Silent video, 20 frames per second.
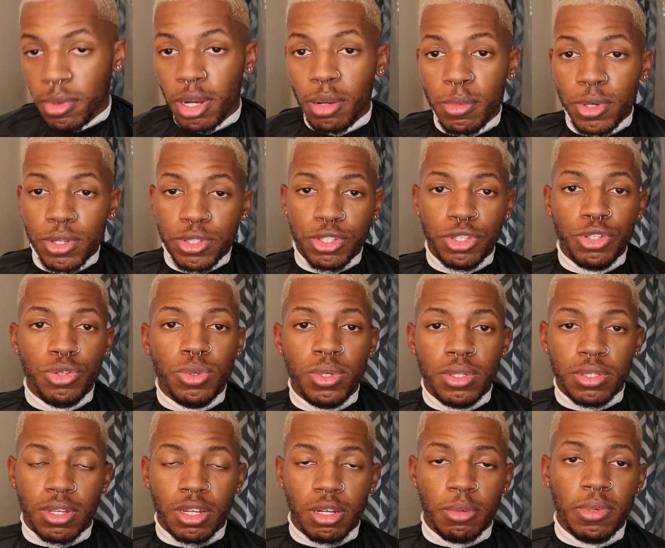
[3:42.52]
number 2
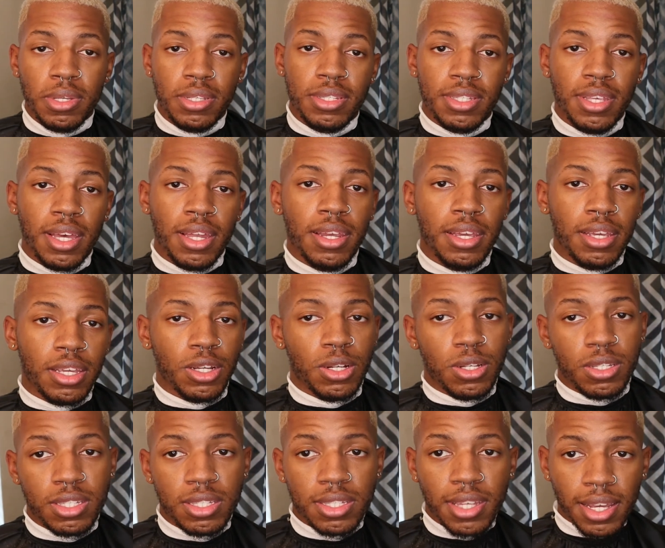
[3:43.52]
is gonna be setting your
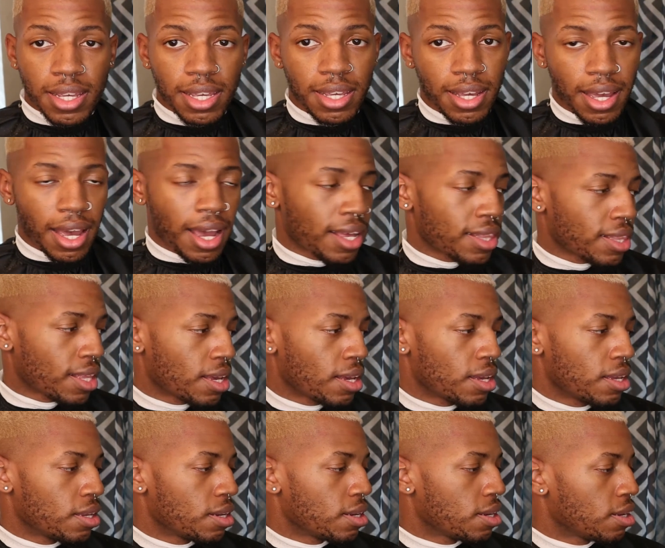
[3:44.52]
second
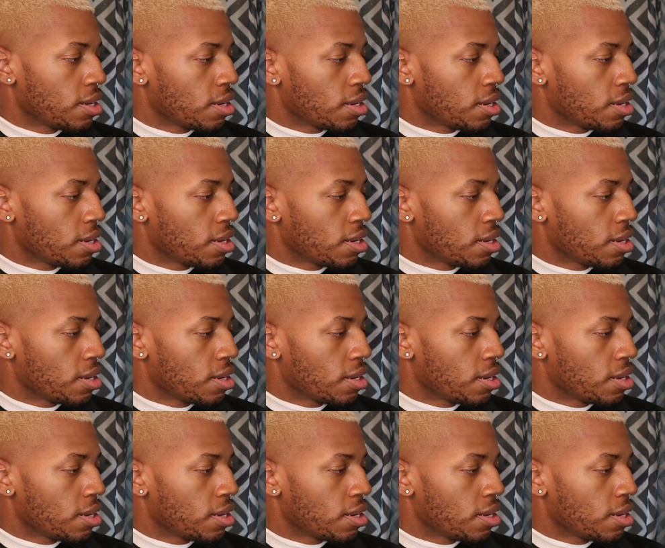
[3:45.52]
guideline.